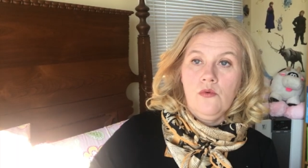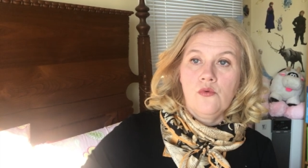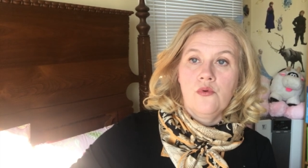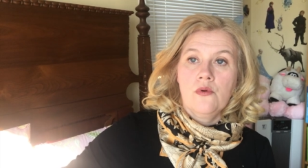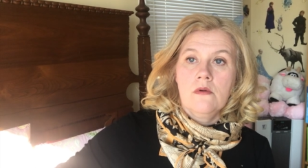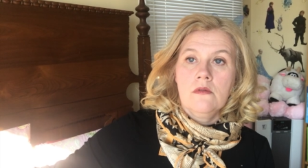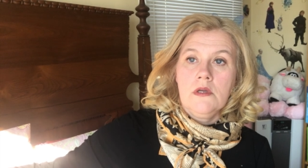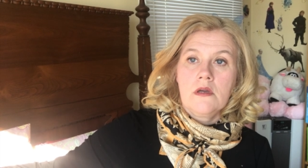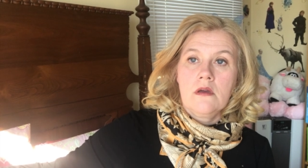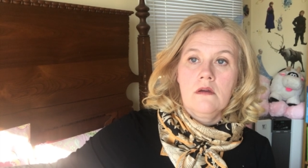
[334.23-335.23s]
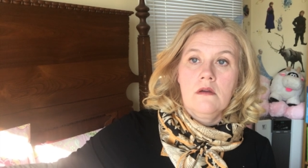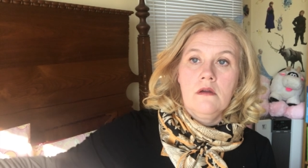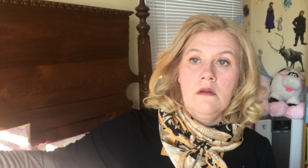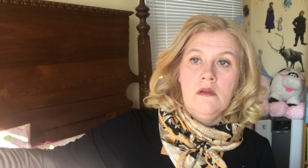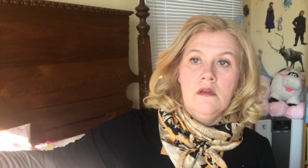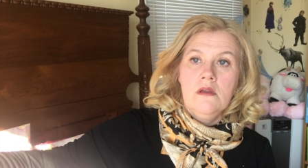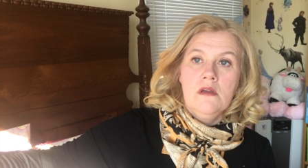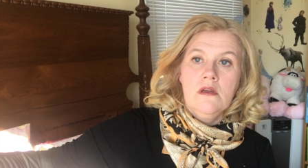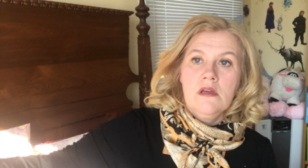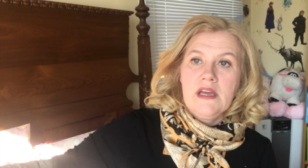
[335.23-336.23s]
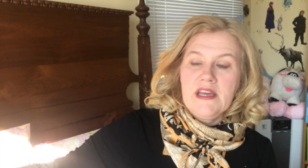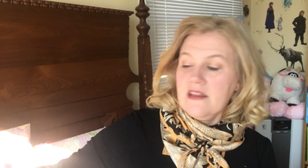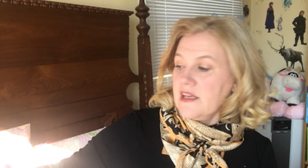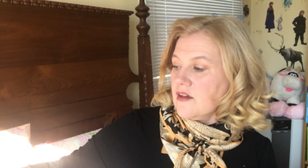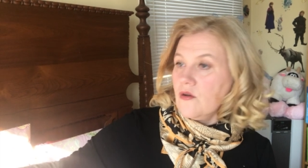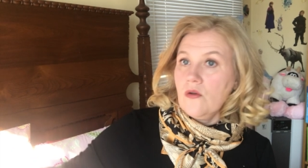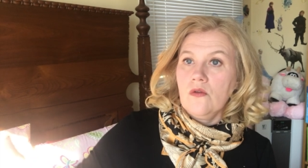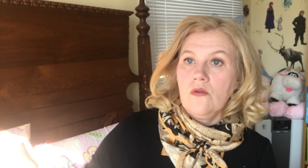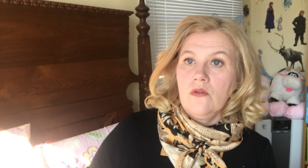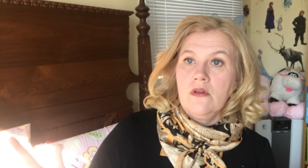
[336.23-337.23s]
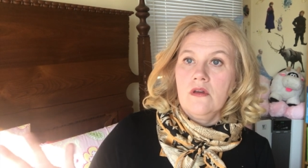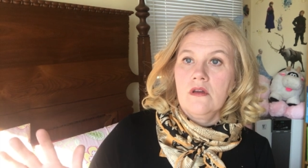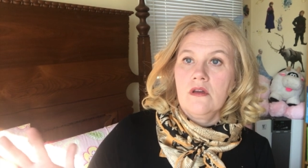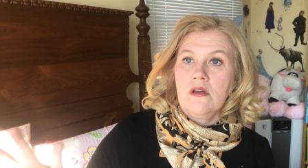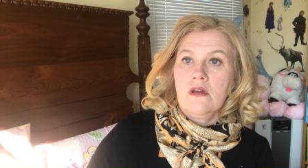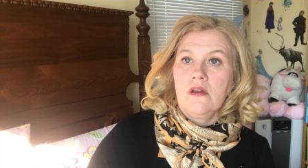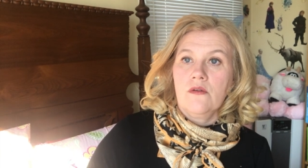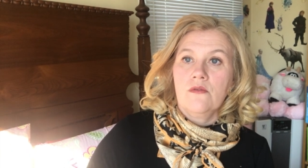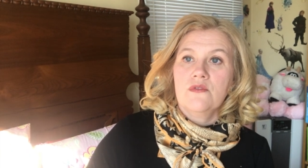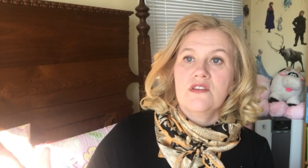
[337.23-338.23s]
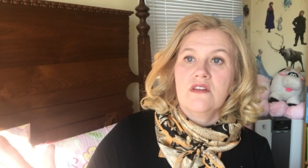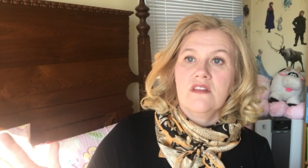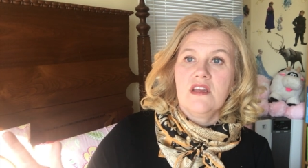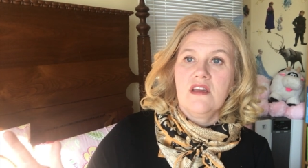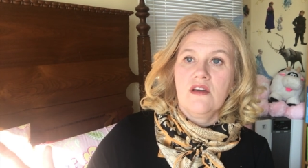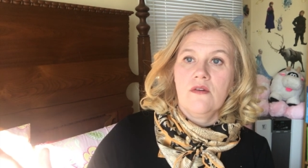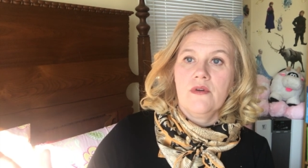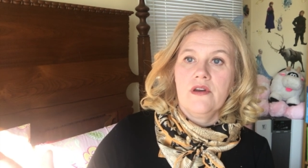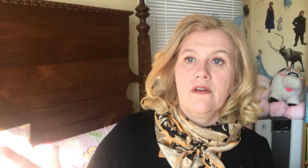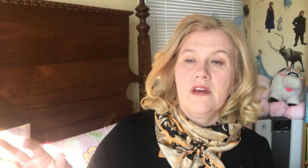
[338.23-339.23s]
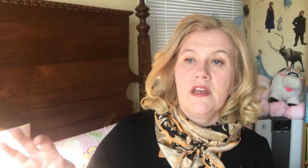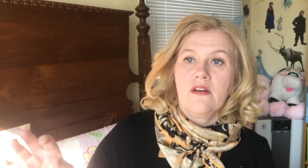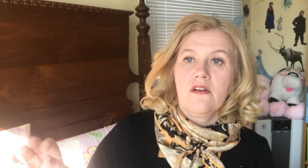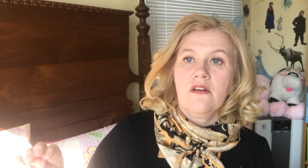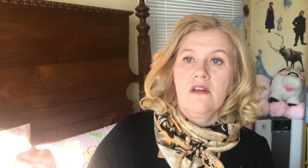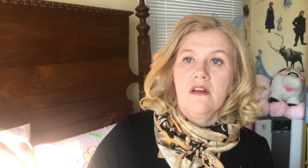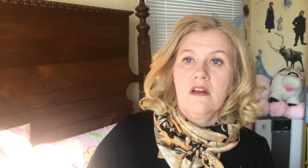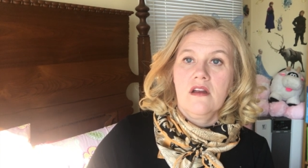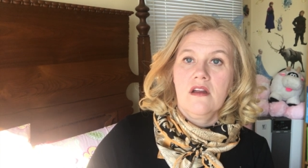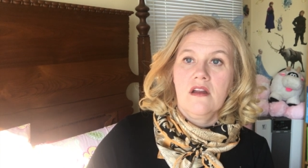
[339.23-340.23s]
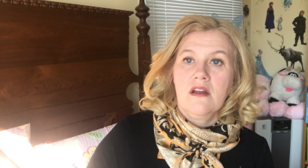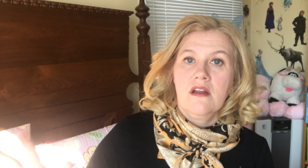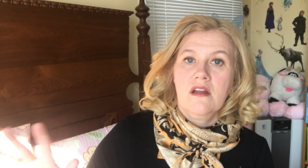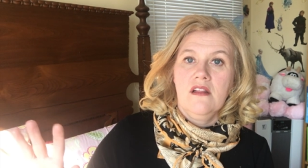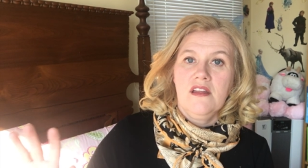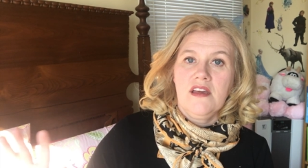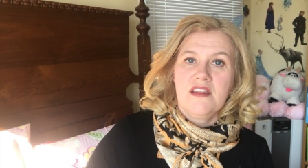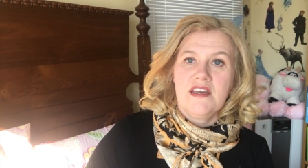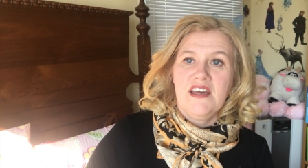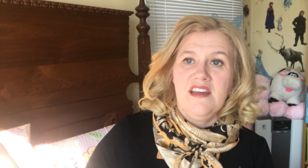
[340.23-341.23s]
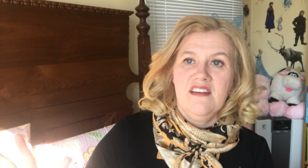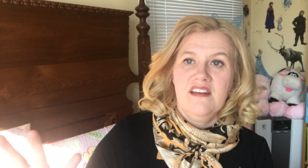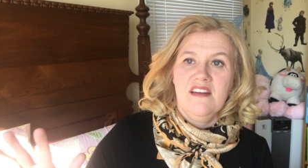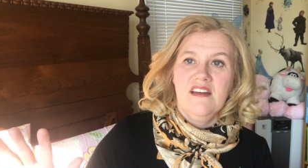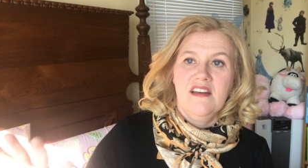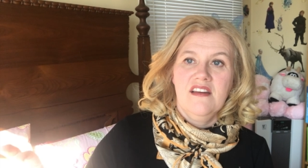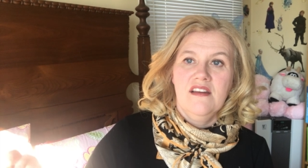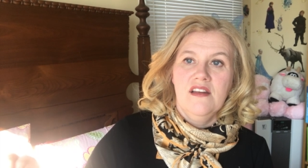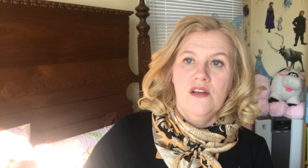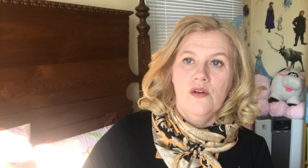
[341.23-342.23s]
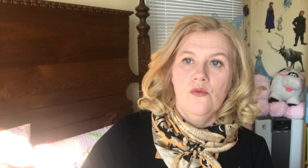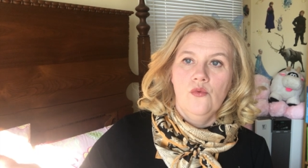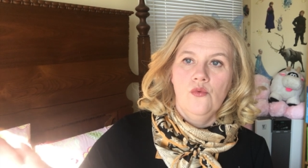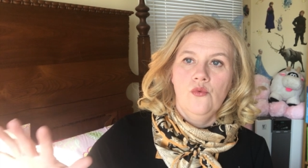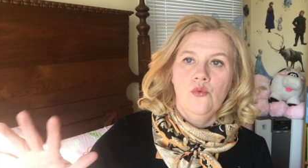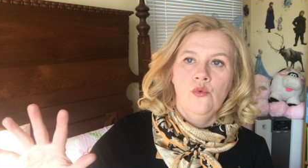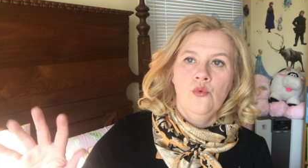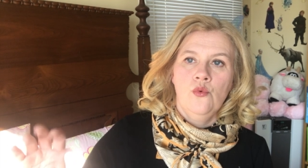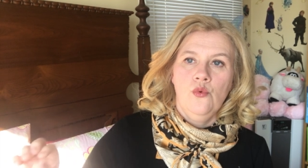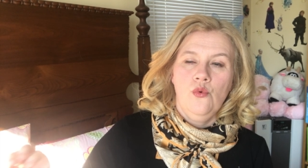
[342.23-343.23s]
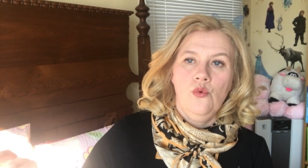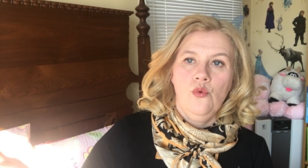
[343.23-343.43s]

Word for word: Ooh, look, I got like a whole ghost thing going on here. Look at that. Ooh.